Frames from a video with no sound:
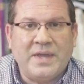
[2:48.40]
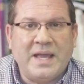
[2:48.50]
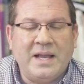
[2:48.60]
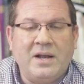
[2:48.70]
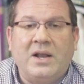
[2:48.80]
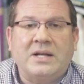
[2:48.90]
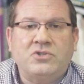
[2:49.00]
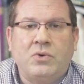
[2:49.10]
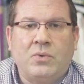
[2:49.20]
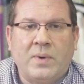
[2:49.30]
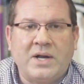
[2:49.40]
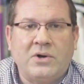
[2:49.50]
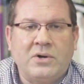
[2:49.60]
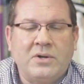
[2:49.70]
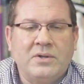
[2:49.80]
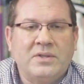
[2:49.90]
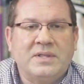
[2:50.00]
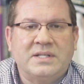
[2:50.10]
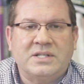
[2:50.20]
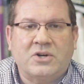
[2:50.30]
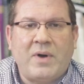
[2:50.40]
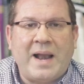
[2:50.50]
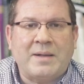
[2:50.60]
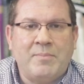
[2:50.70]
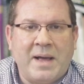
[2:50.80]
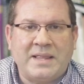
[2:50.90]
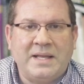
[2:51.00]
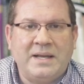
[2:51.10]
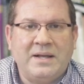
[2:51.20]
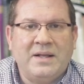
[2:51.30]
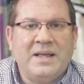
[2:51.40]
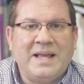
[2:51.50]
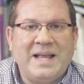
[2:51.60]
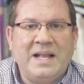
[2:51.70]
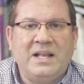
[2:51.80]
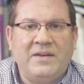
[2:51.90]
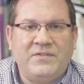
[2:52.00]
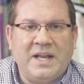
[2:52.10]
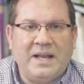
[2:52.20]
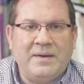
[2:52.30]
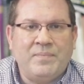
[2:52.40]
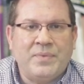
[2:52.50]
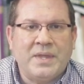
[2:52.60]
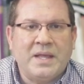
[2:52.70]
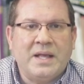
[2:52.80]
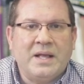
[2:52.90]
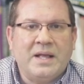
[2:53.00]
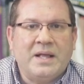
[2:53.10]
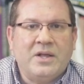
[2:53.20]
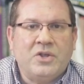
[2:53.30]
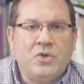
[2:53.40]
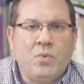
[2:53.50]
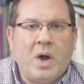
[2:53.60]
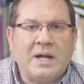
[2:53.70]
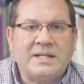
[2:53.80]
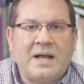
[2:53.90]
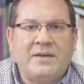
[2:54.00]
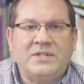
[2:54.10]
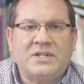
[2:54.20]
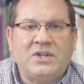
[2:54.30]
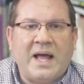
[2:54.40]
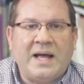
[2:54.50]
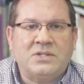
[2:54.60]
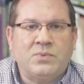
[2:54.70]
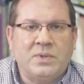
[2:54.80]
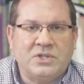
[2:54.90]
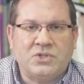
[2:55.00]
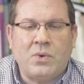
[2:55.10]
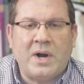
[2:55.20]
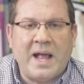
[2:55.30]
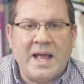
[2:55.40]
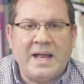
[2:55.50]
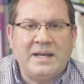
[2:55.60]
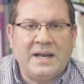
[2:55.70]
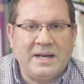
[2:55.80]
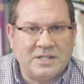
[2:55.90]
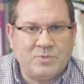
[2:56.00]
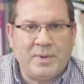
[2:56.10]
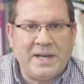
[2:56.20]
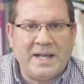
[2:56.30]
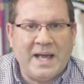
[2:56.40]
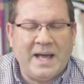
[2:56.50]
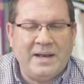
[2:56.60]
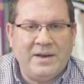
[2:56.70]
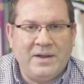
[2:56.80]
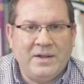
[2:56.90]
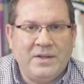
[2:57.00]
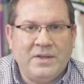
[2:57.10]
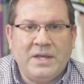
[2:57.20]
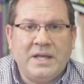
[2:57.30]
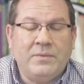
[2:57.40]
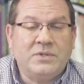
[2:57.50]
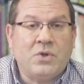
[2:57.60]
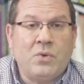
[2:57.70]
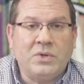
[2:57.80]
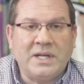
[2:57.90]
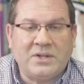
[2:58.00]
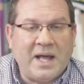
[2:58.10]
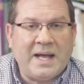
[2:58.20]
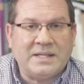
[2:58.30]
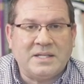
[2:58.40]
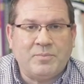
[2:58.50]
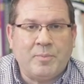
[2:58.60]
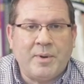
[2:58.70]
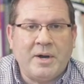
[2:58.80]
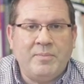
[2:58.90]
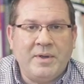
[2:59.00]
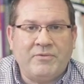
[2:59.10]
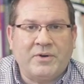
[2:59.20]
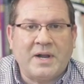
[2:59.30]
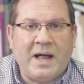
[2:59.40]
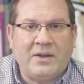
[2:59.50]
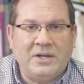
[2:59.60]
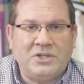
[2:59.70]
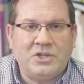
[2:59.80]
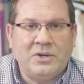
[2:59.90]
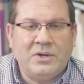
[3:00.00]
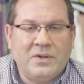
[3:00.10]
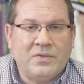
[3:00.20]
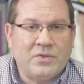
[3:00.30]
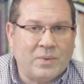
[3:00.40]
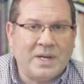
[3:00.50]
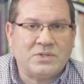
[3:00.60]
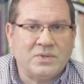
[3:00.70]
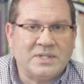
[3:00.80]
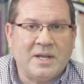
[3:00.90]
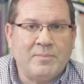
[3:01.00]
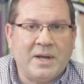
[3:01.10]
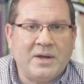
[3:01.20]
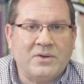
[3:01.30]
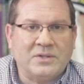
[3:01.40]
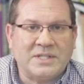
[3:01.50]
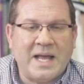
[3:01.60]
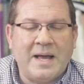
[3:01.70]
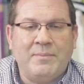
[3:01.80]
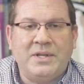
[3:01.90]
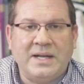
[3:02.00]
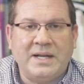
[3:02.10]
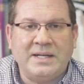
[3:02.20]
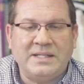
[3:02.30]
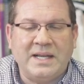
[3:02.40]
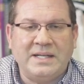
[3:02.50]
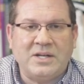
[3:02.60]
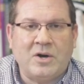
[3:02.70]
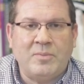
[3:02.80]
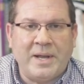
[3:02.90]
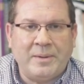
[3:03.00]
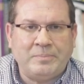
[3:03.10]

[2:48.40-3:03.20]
Intellectual rigor, the Socratic method, he lived it. You walked out of his class with a sore hand and a spinning head. It was the only class that prepared me for college. The rest was done by Uncle Sam in the United States Army.